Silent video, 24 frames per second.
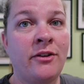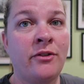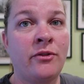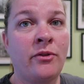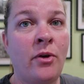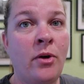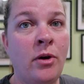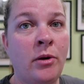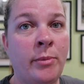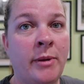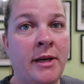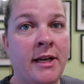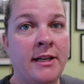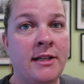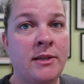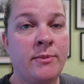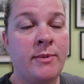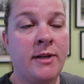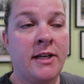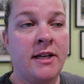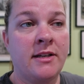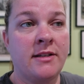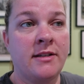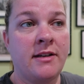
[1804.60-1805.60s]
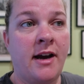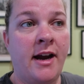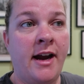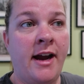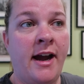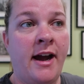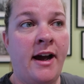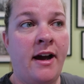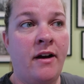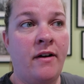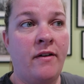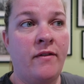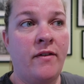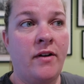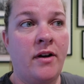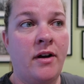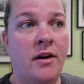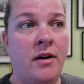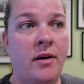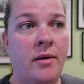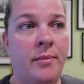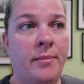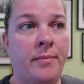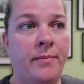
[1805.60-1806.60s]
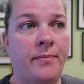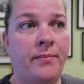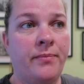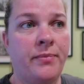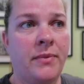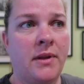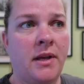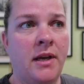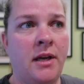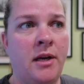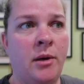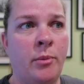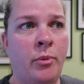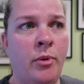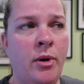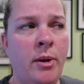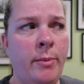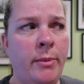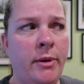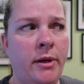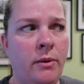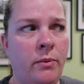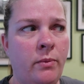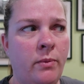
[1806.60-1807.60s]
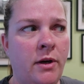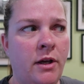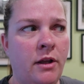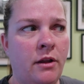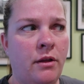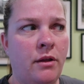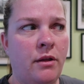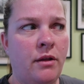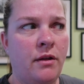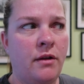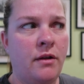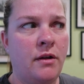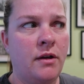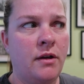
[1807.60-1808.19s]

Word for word: down to Long Beach because I have um, an appointment with,